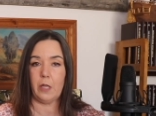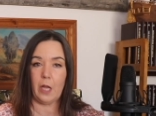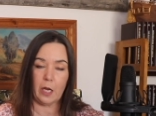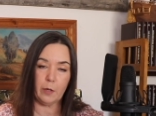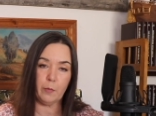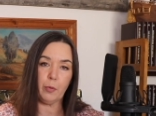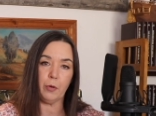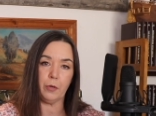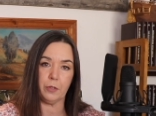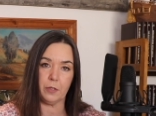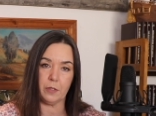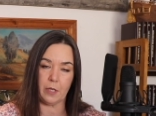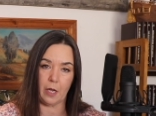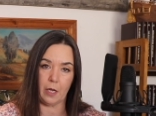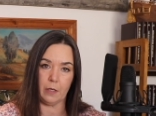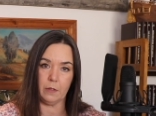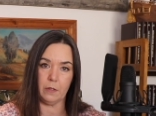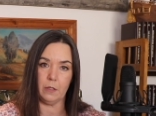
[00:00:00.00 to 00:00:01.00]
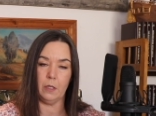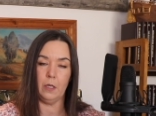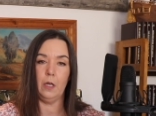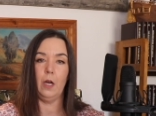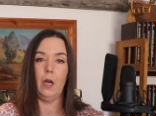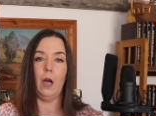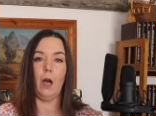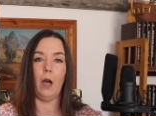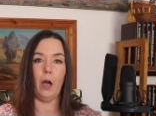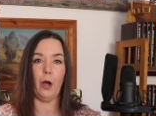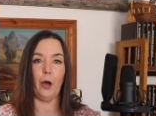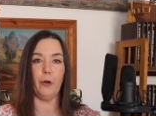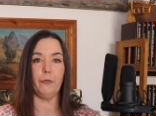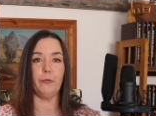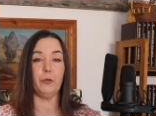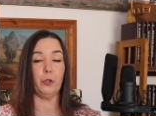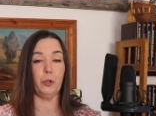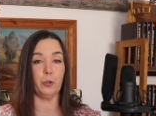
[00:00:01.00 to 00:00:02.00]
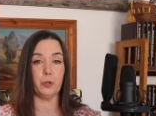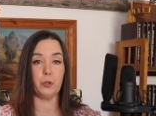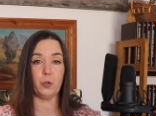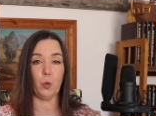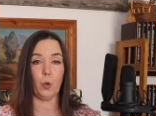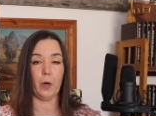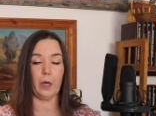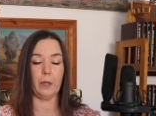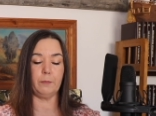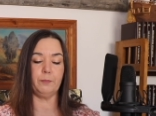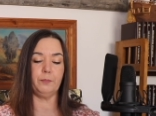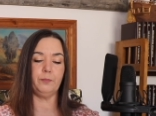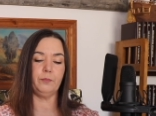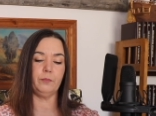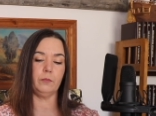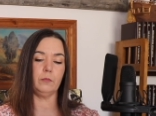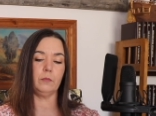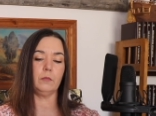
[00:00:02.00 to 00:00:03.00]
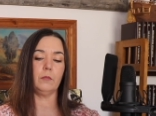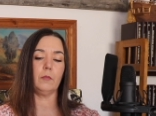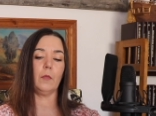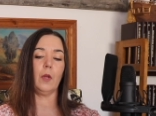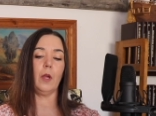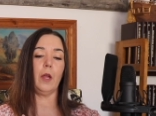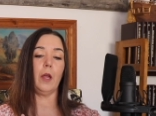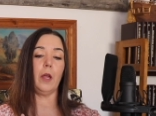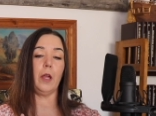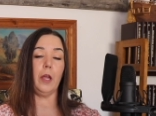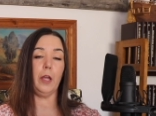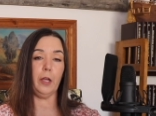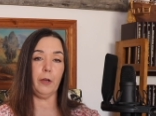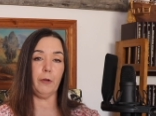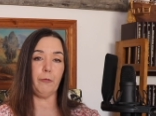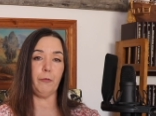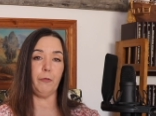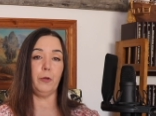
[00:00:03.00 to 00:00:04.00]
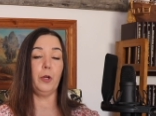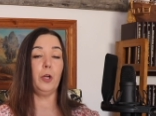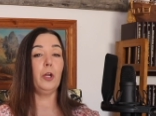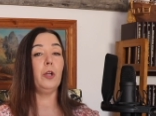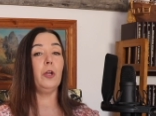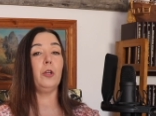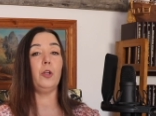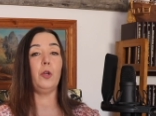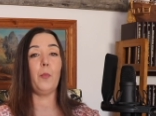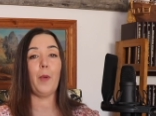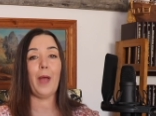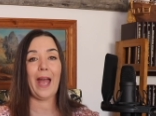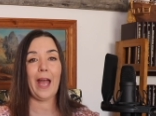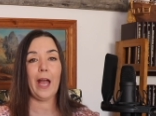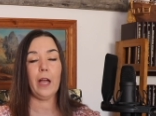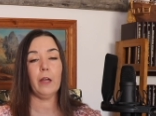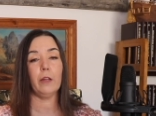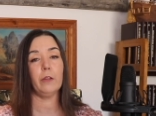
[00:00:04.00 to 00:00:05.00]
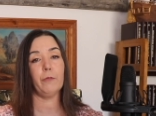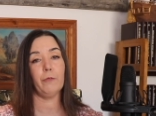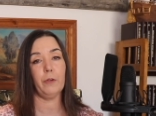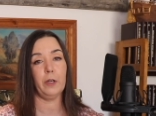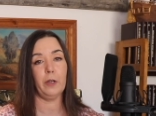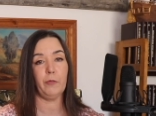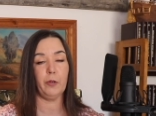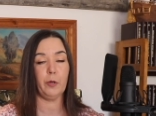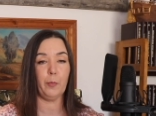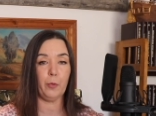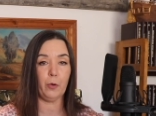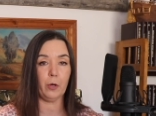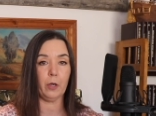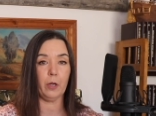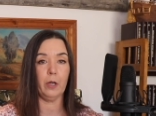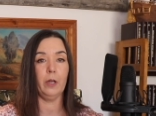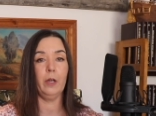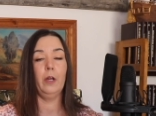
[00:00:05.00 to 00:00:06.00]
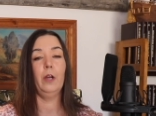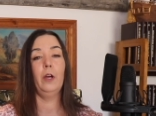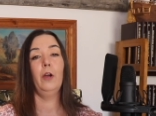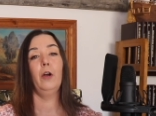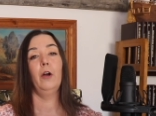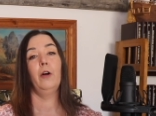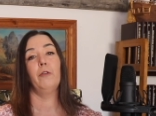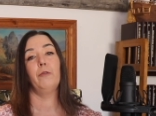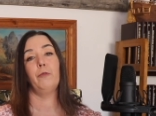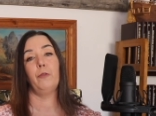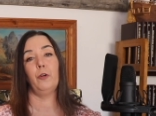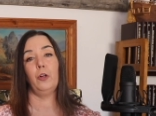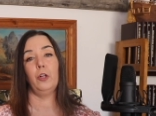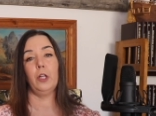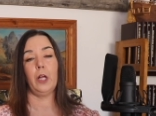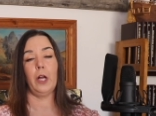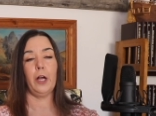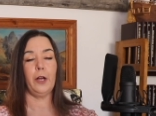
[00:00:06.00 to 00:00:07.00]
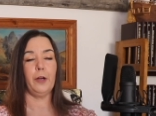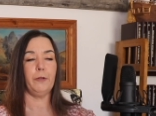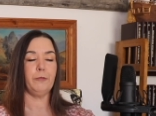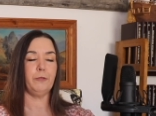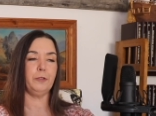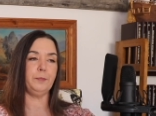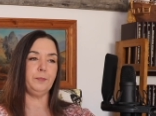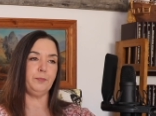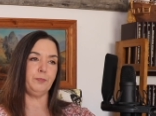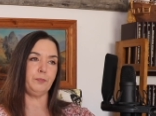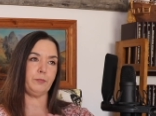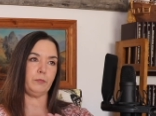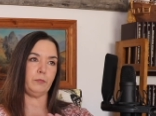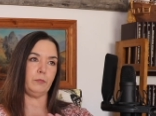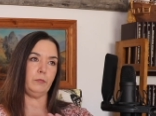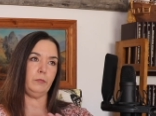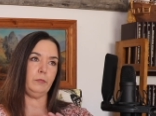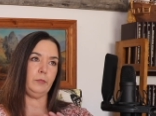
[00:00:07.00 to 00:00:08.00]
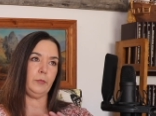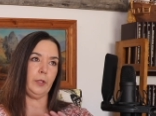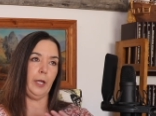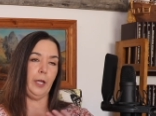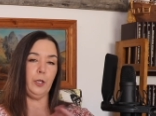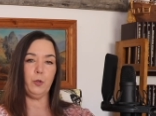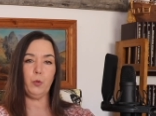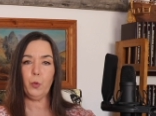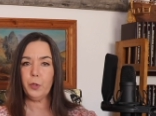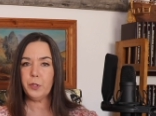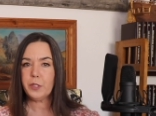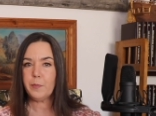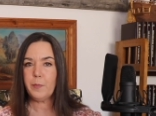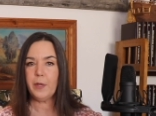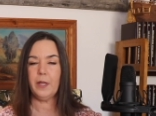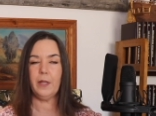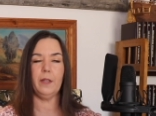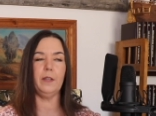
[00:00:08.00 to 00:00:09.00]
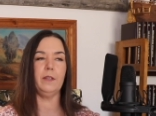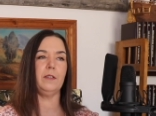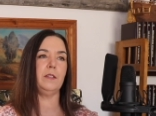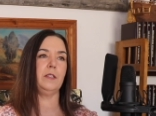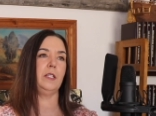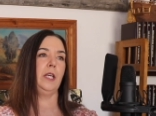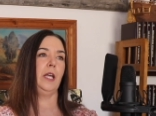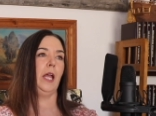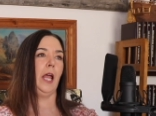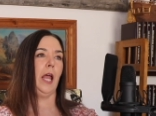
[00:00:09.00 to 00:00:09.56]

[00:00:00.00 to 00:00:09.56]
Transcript: 10% of your story. If you pack the front of your book full of endorsements